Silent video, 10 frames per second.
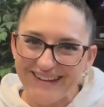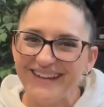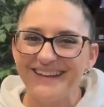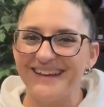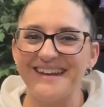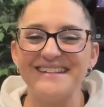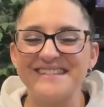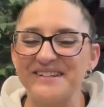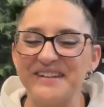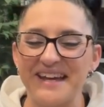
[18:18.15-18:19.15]
And
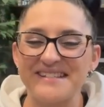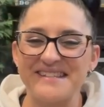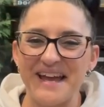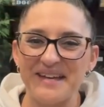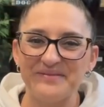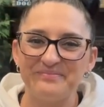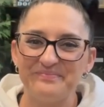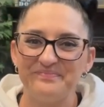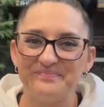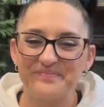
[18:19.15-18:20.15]
until next time,
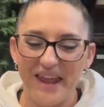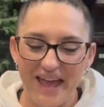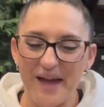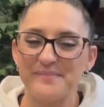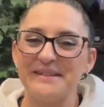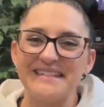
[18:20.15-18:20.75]
happy